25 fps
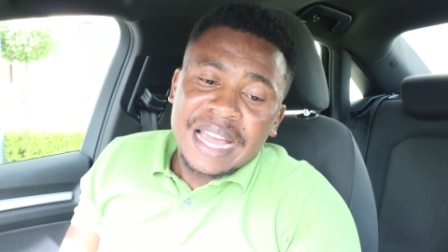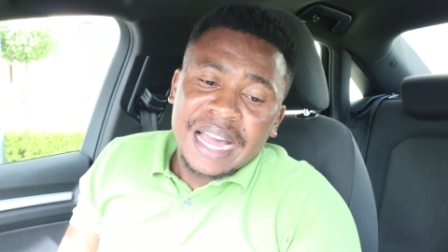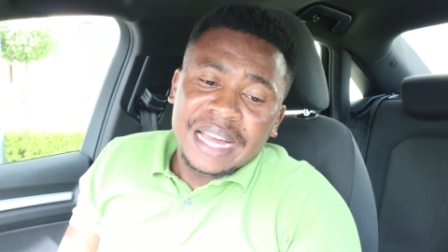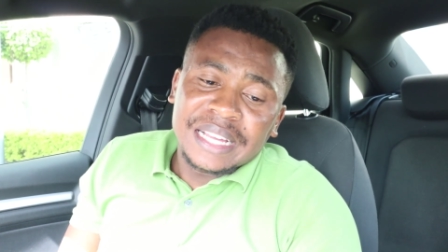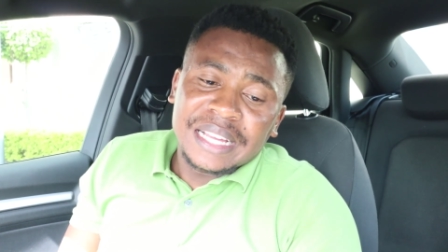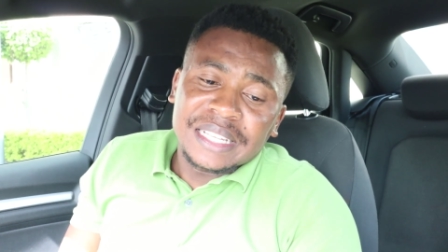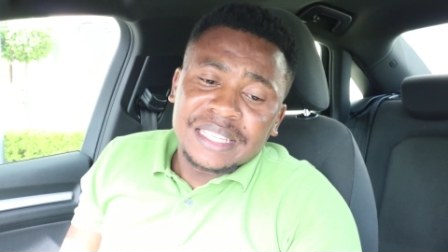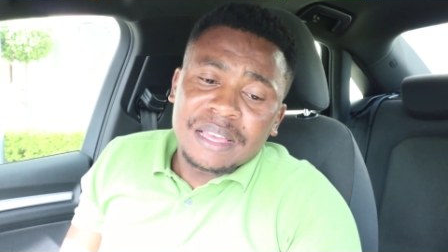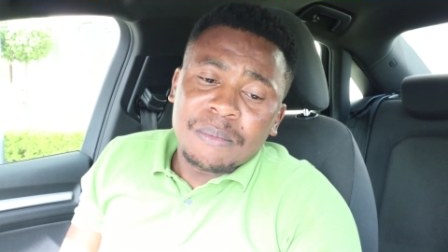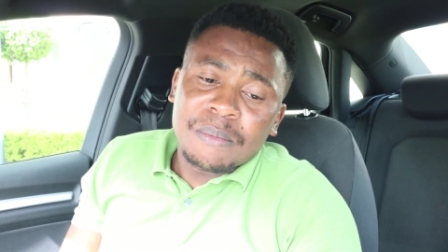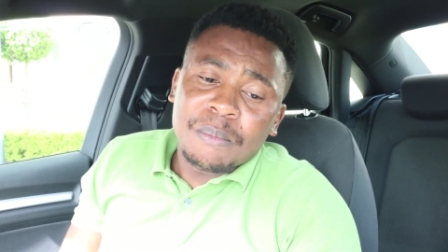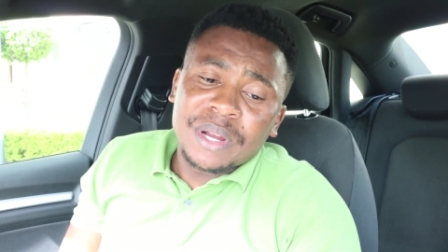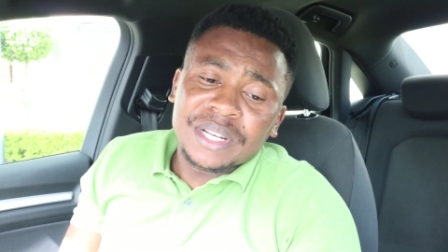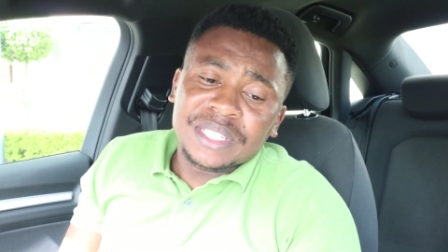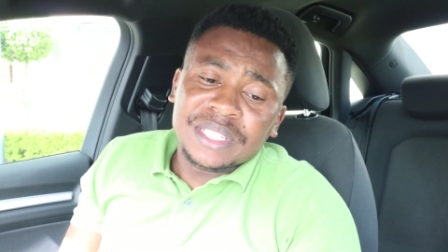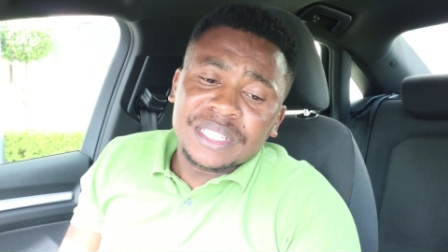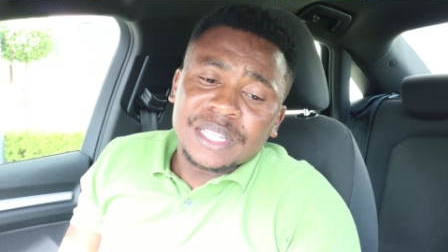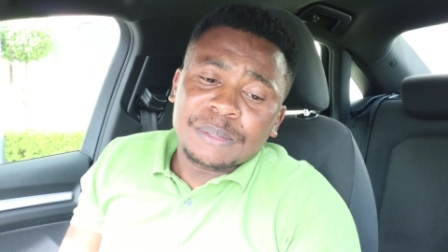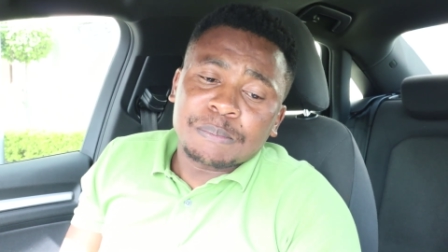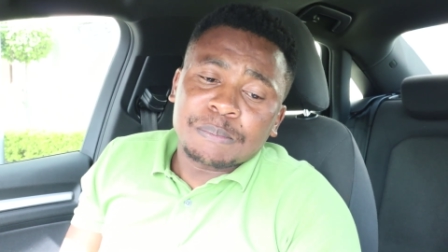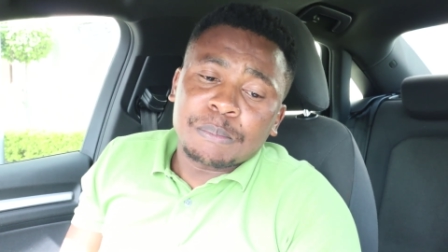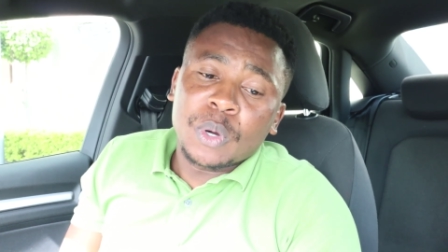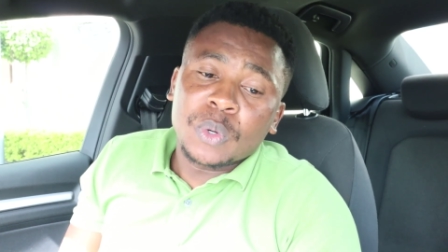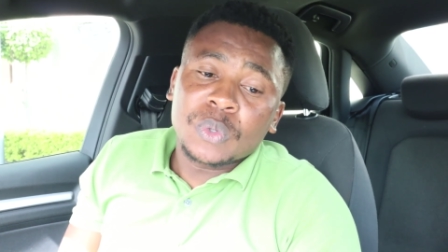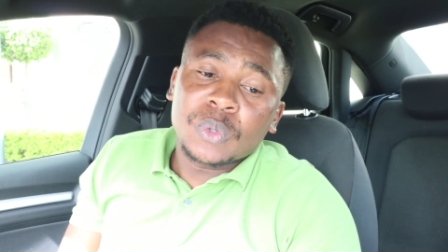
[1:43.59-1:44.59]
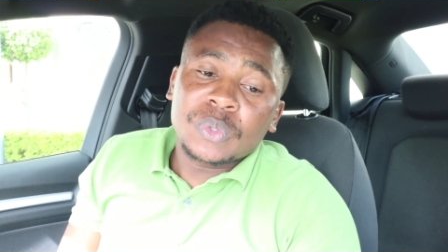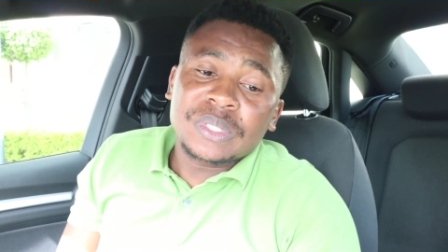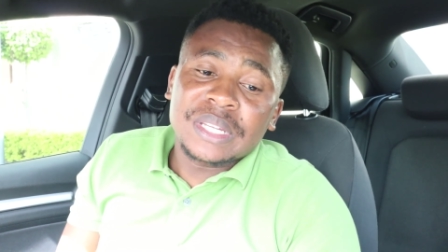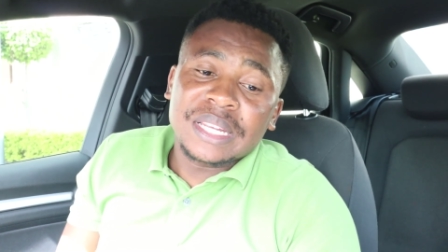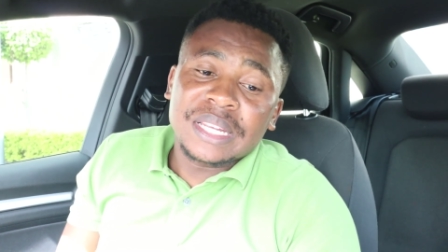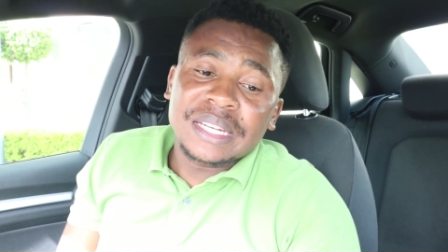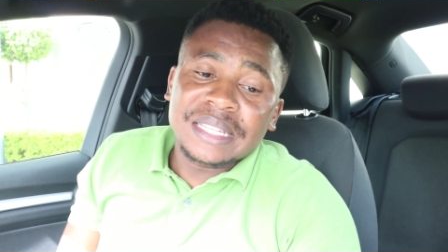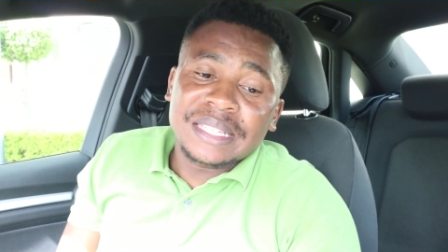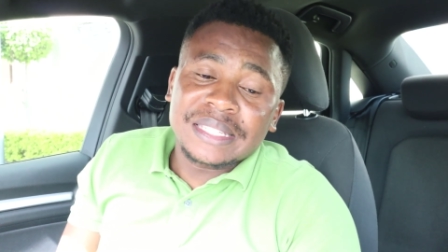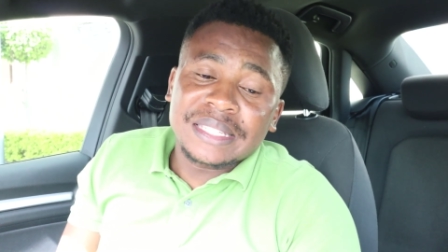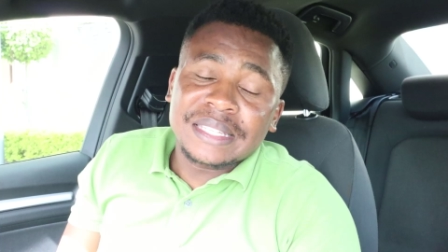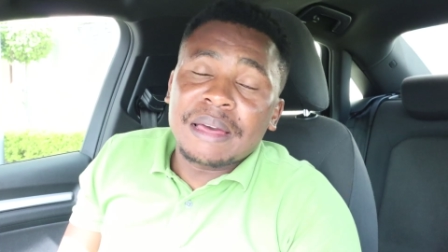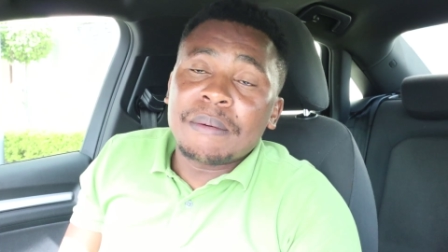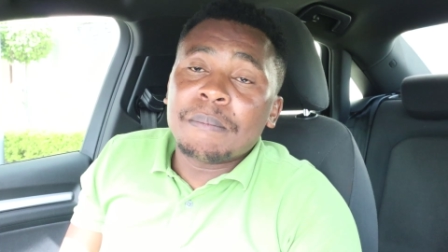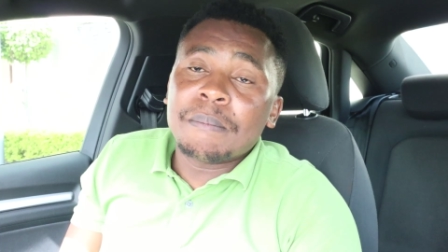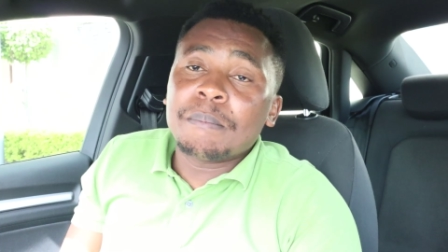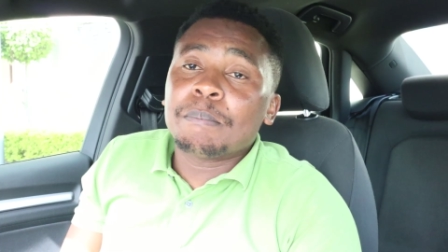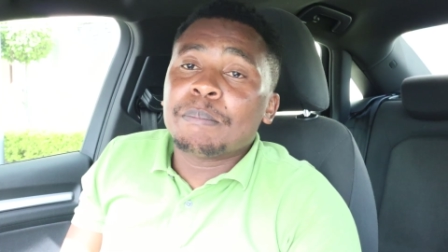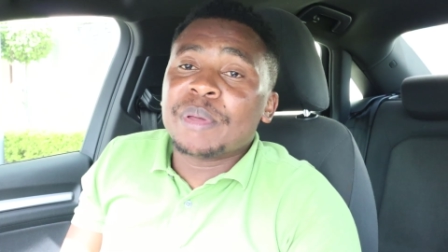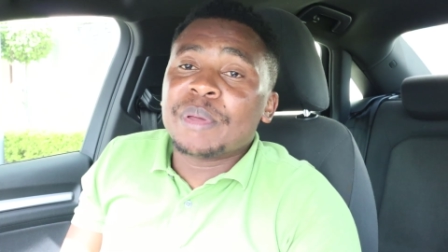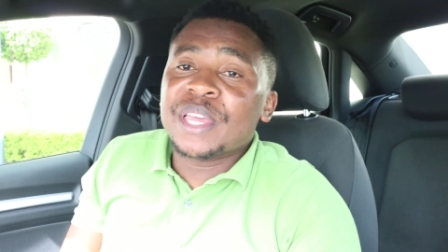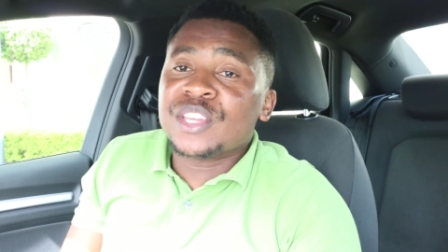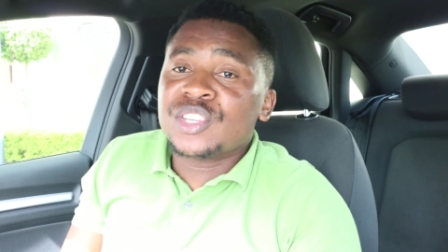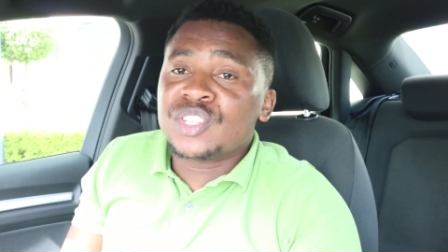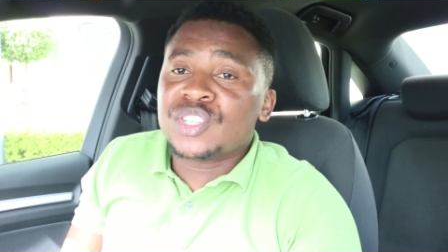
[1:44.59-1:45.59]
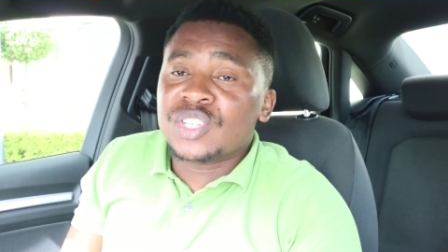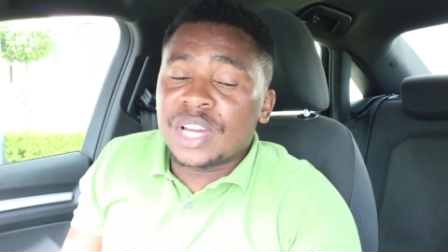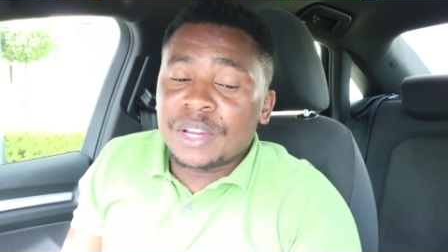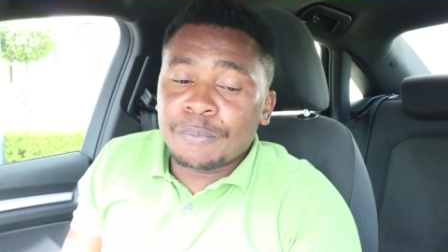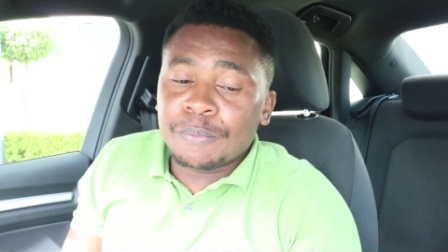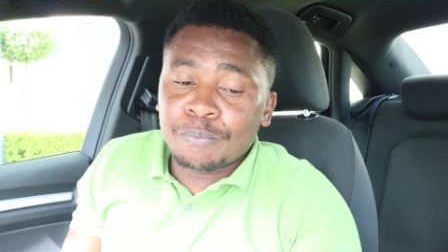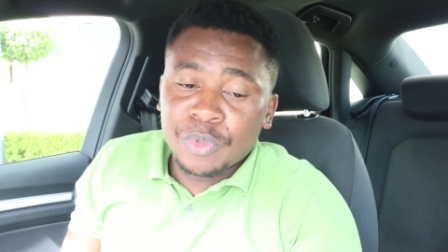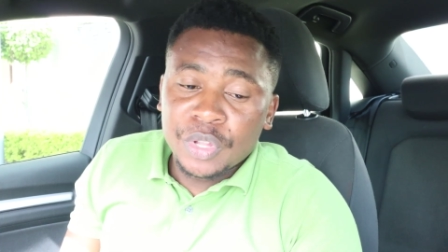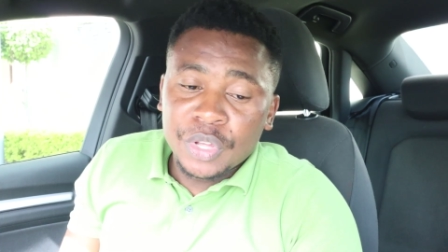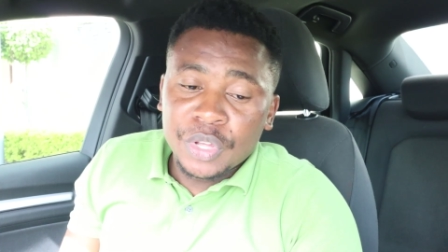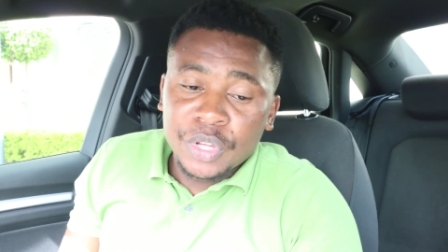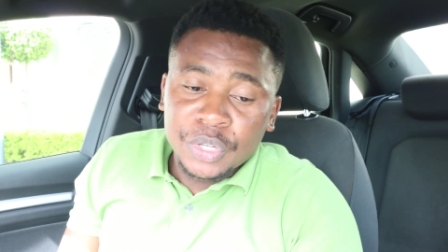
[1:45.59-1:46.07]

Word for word: uh, someone just posted some picture